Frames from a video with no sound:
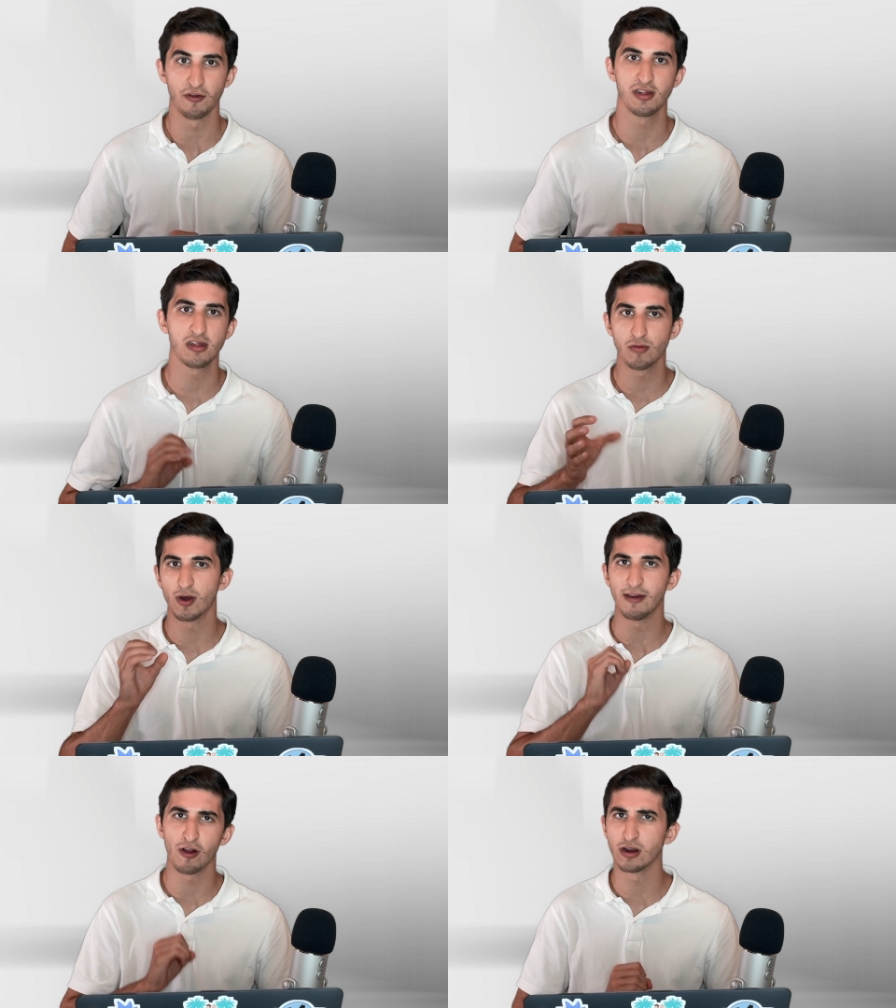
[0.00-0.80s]
This is what
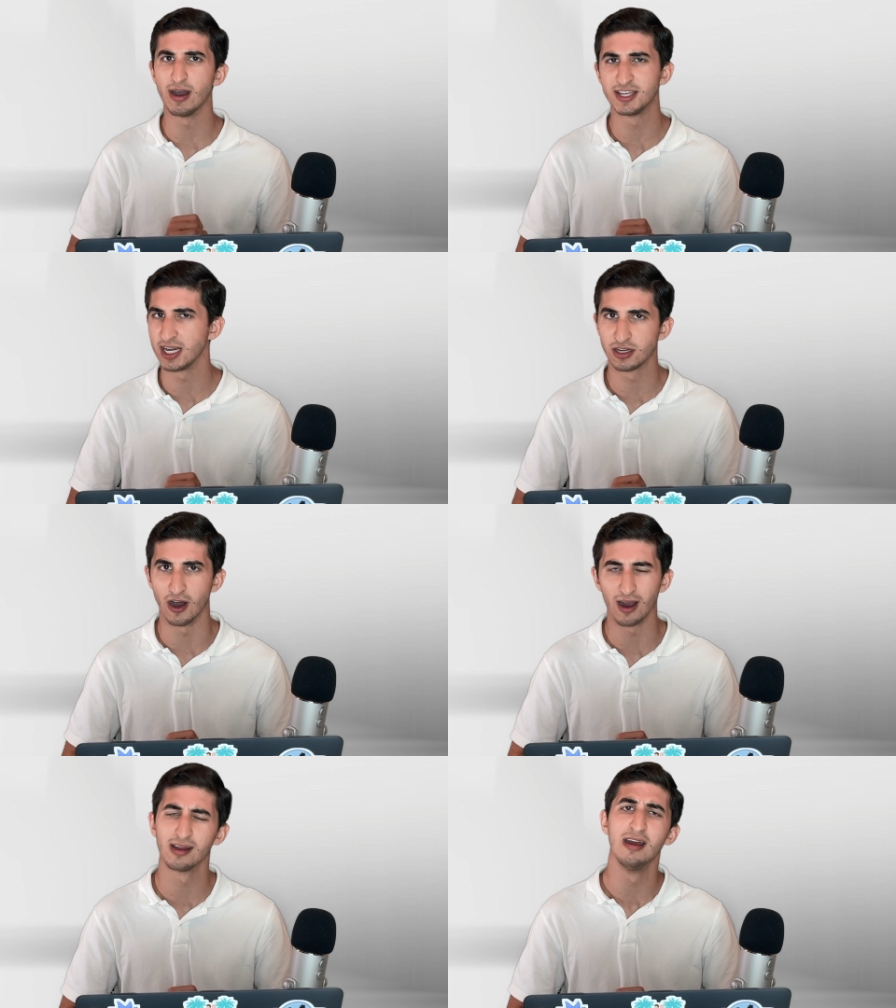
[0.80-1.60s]
I've heard on my
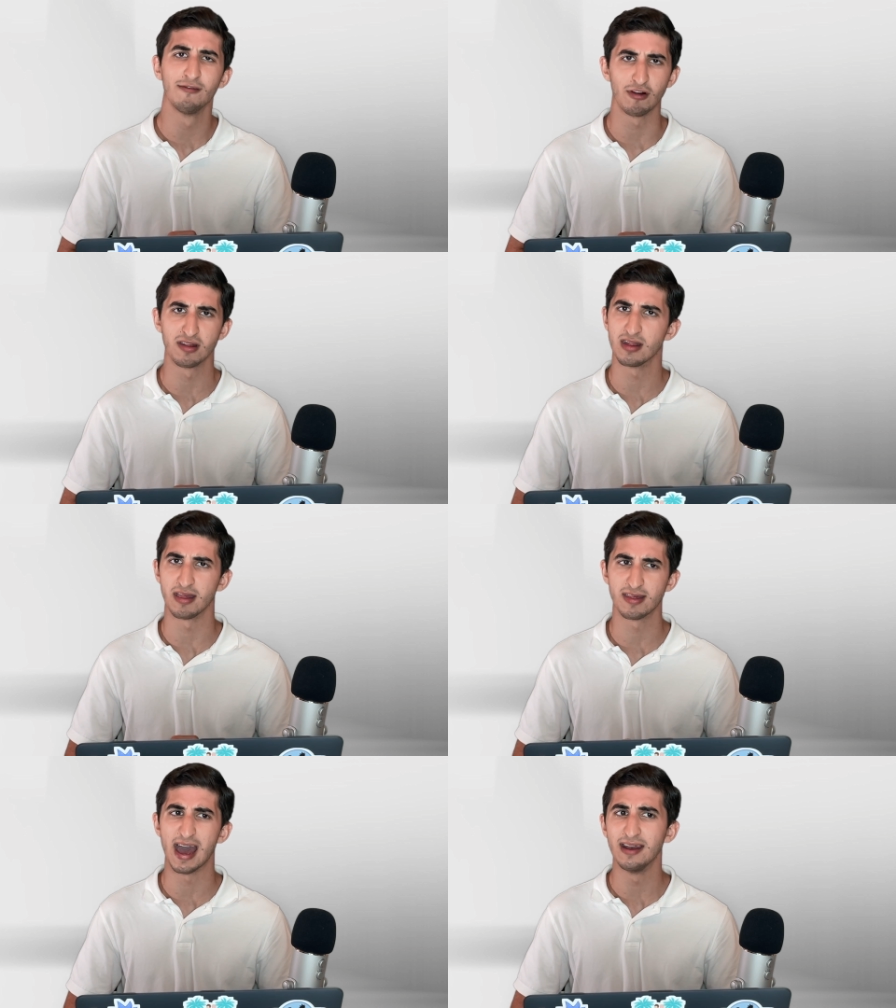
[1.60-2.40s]
TikTok, for instance,
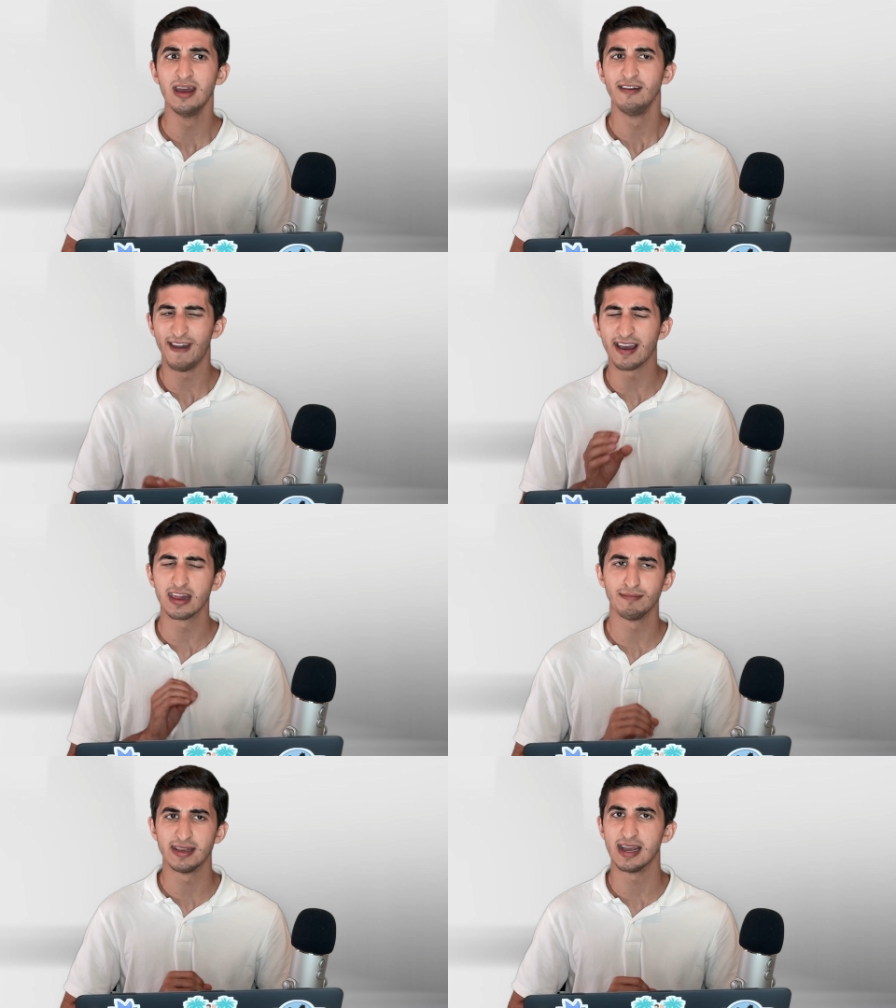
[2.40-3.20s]
that vaccine
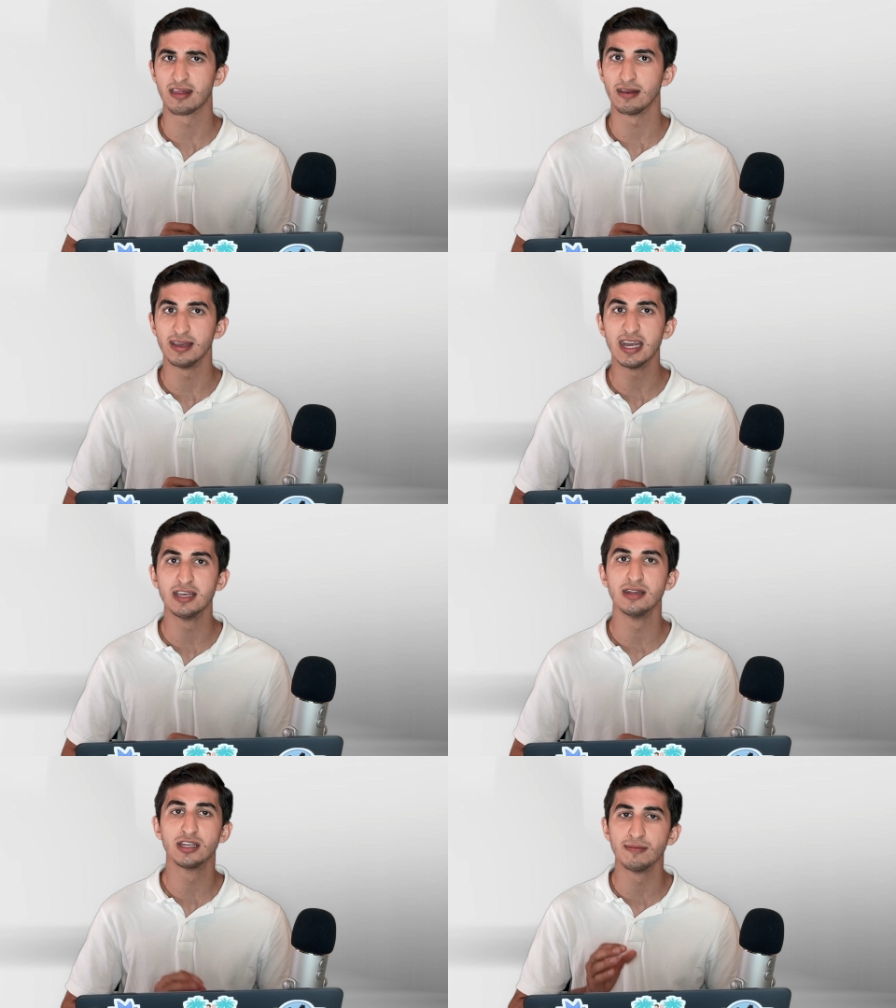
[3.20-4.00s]
mandates
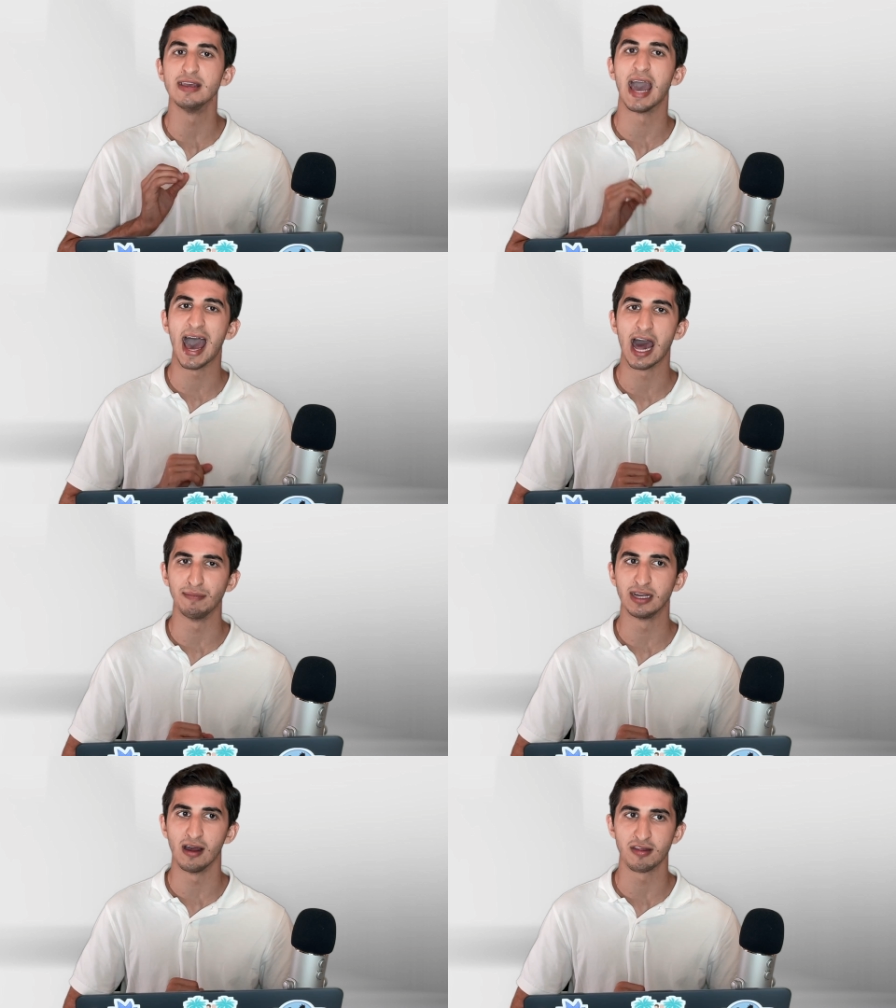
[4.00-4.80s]
need to be had
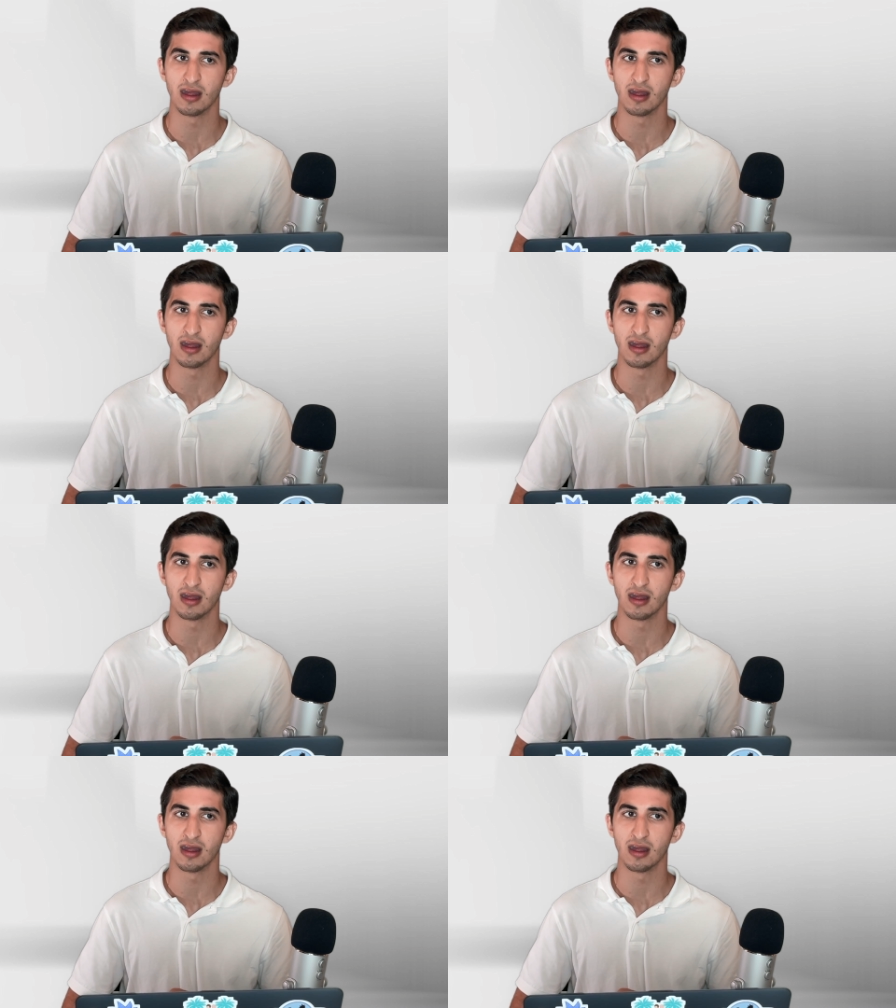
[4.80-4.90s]
because